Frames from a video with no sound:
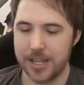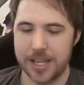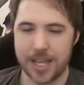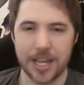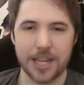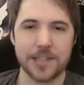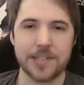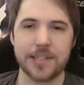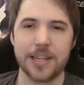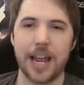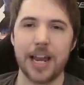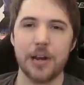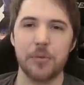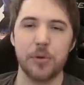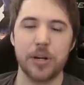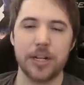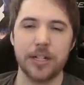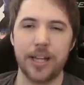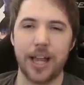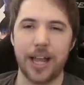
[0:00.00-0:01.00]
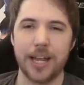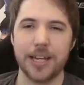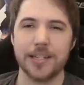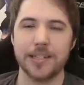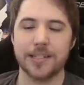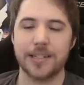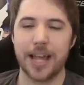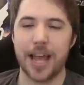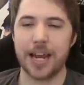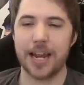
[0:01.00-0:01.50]
Yes, I
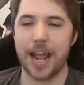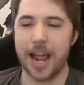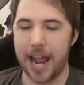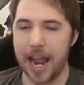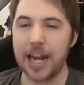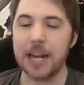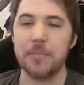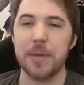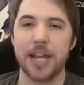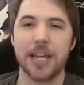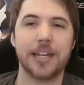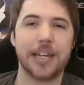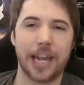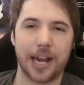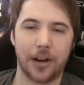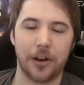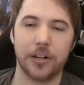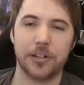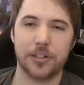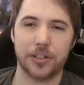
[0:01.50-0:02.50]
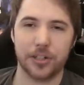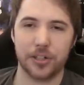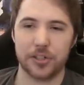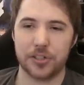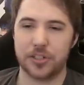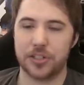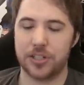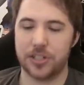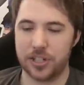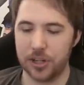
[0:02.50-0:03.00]
realize that anime characters
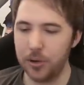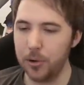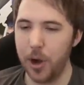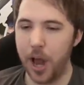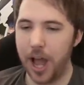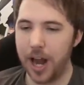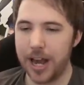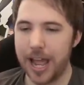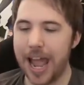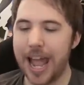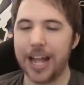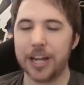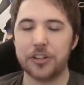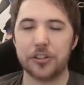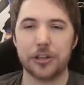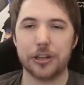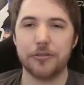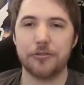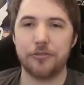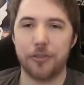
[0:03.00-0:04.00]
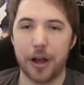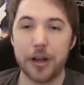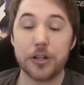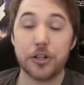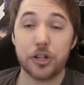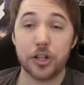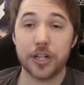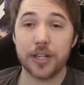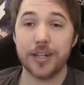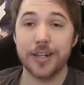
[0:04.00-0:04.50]
do not actually
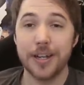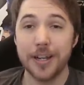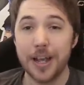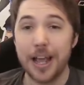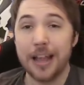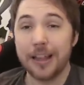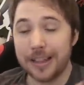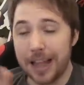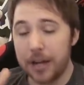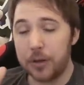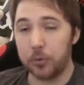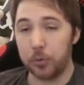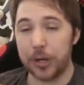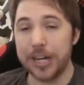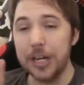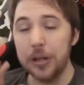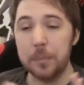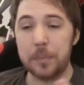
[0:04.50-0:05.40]
function like real